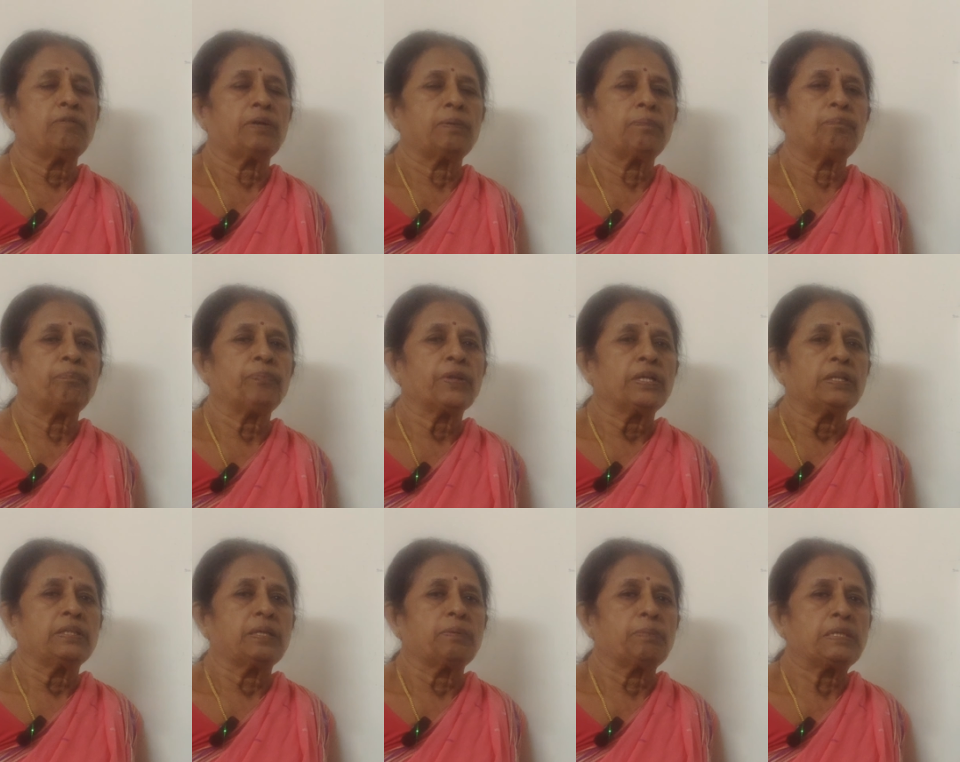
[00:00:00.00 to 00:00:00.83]
From
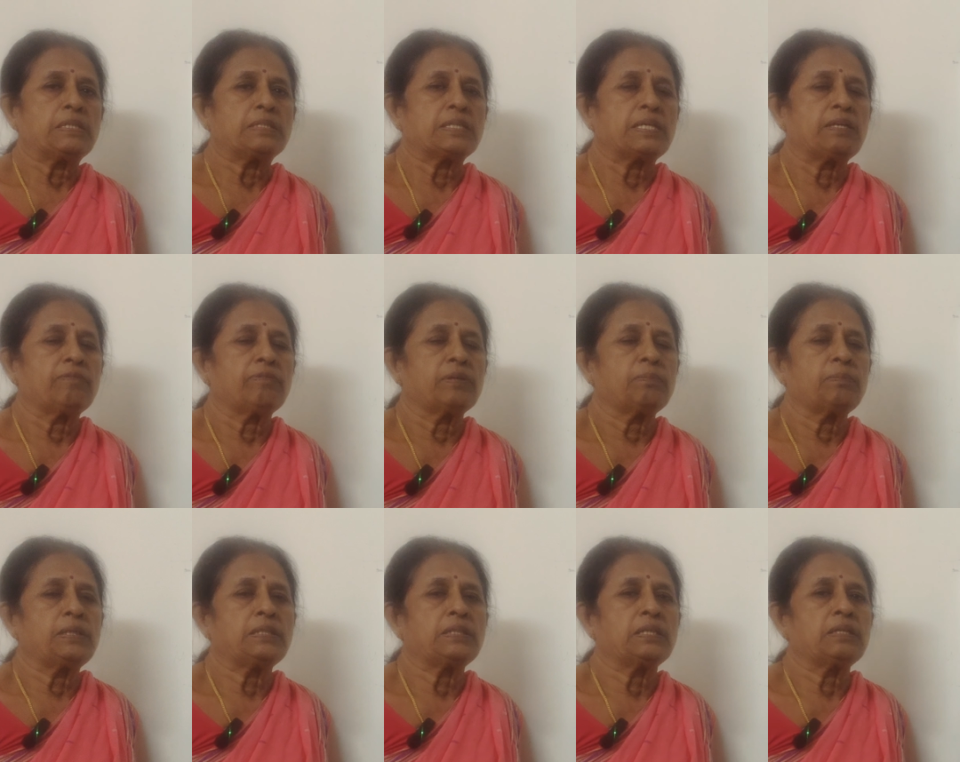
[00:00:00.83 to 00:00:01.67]
that means the
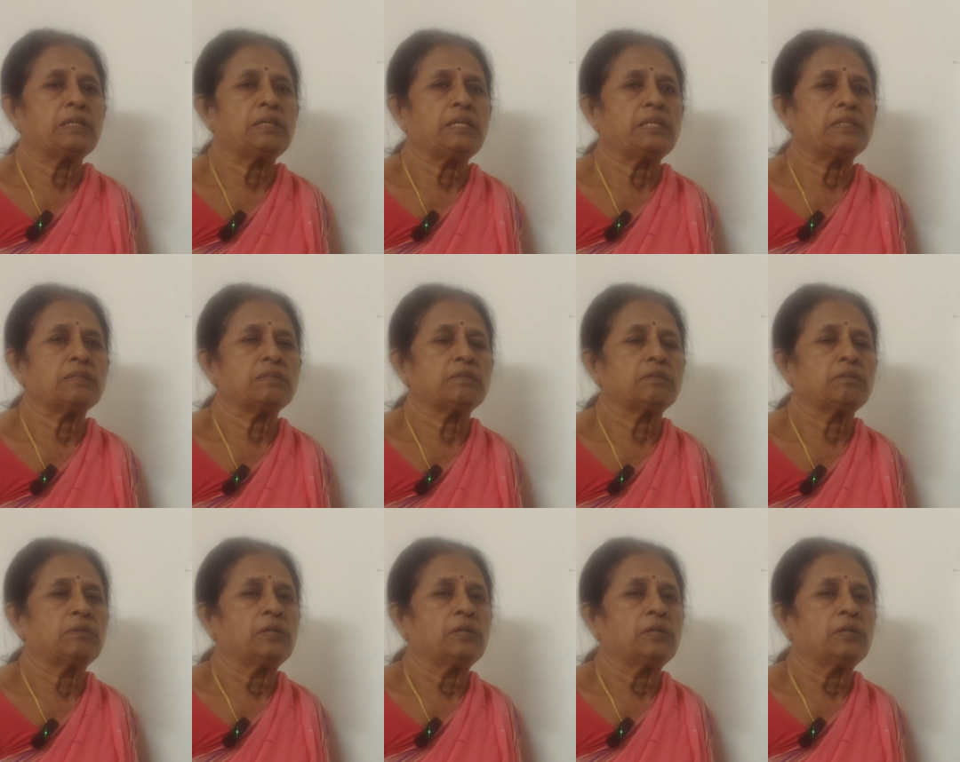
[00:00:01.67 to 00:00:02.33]
information is